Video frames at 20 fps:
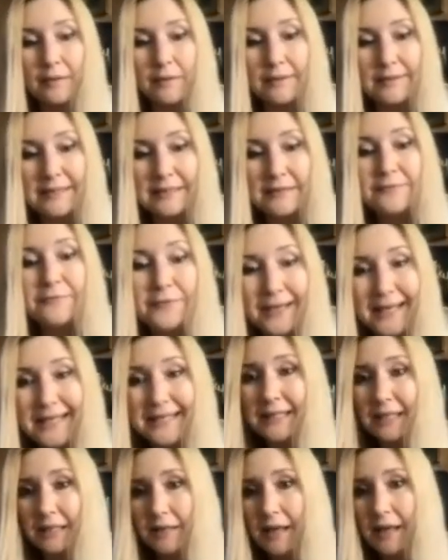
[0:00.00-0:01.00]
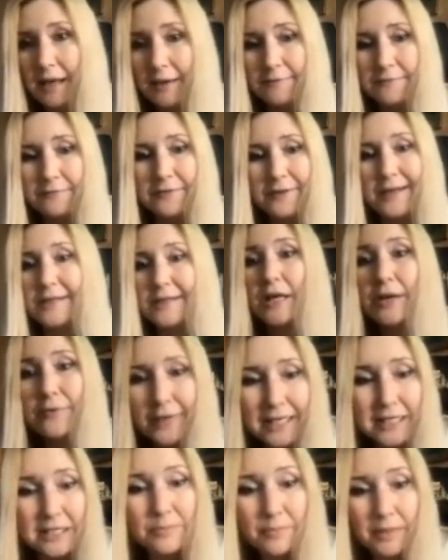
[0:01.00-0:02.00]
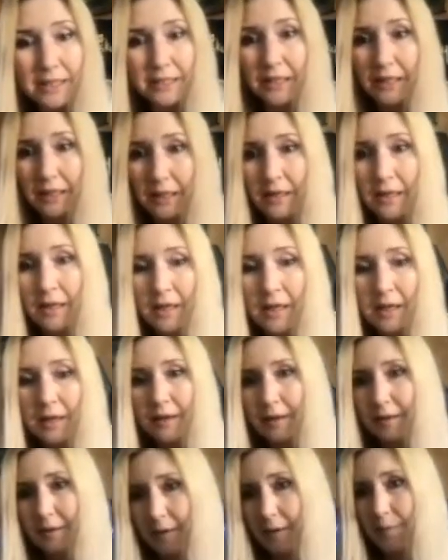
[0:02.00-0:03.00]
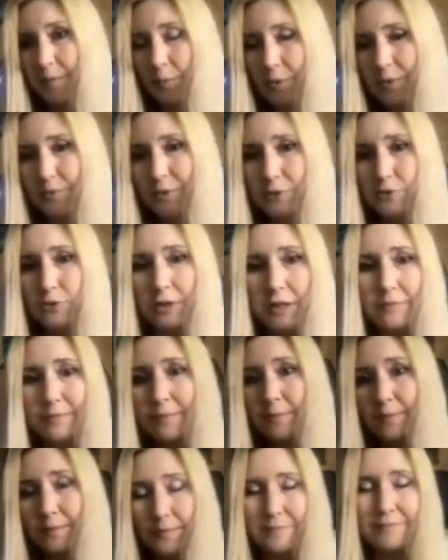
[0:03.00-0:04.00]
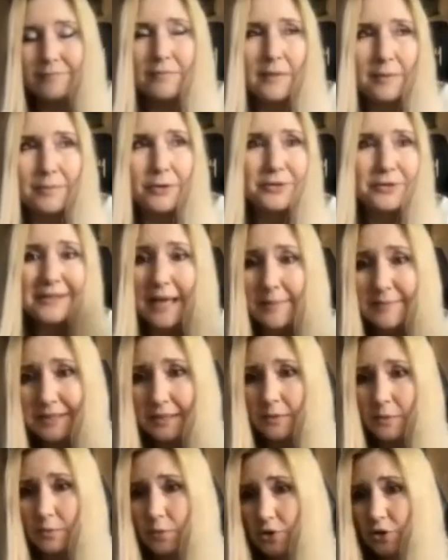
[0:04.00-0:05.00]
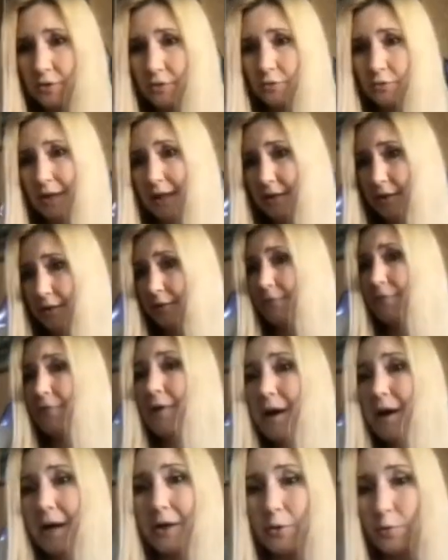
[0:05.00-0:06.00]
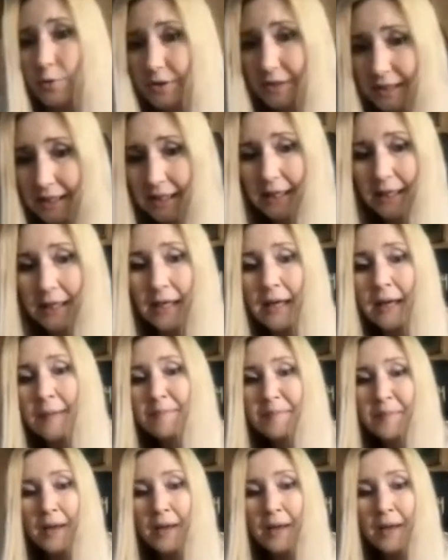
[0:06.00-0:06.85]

this phrase can have a direct meaning when we are talking about something which is situated far or near.